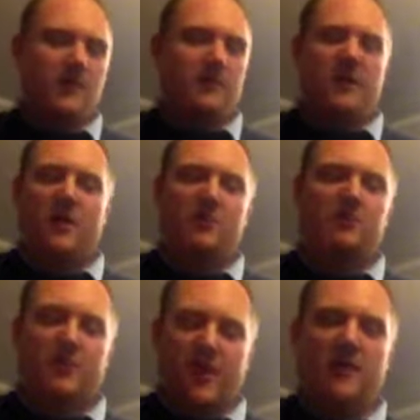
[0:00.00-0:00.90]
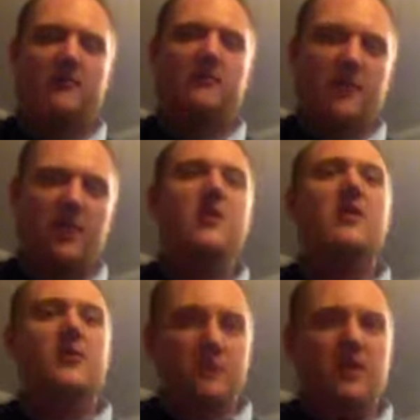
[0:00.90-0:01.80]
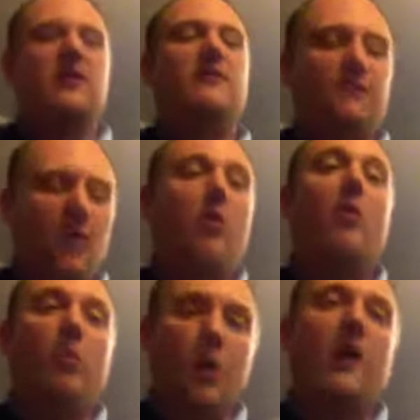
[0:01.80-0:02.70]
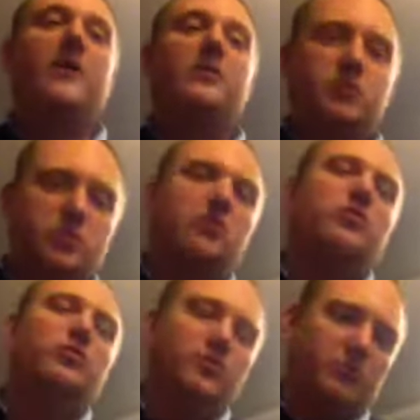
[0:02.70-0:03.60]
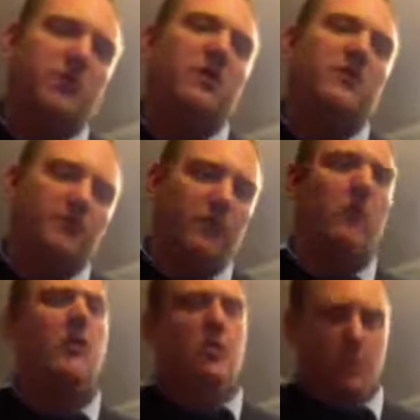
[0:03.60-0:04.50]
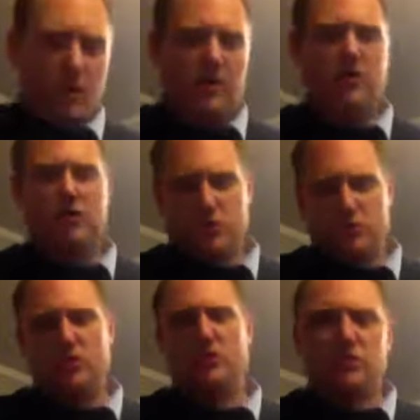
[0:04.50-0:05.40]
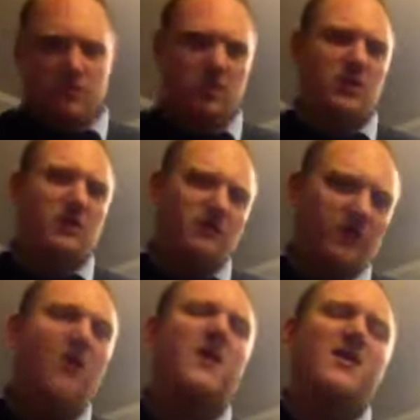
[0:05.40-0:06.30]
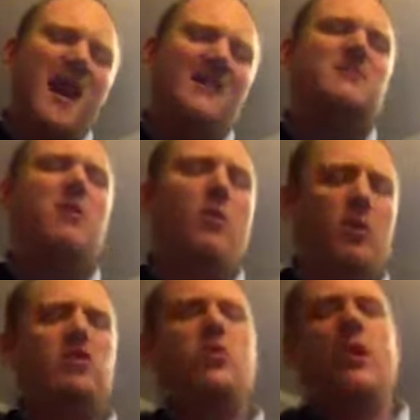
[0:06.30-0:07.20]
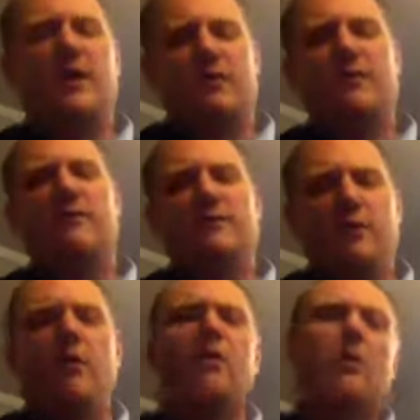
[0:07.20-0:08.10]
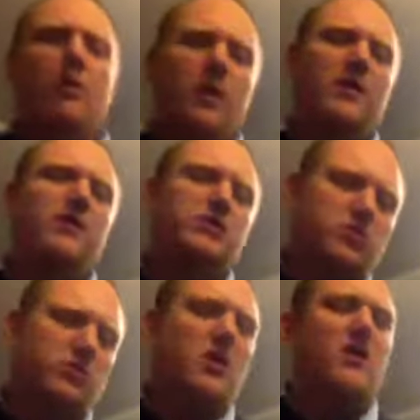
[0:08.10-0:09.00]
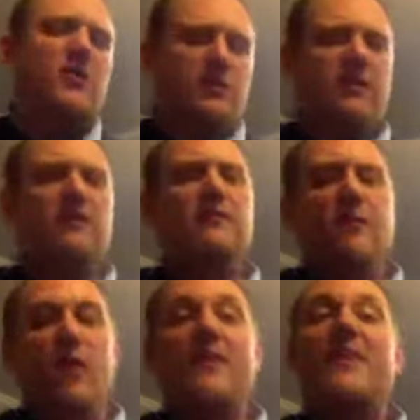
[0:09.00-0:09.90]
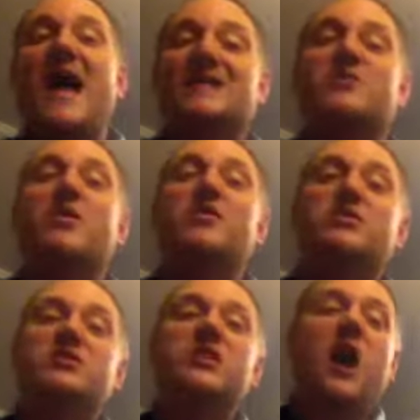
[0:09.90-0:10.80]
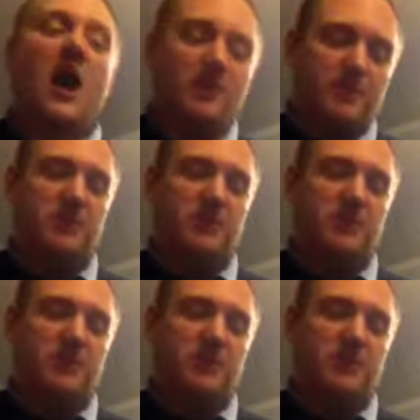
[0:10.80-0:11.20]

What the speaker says: be hard to 3, 4, 1, 2, 3, 4, 1, 2, 3, 4. That's about 120. 4, 1, 2, 3, 4, and that's where you stopped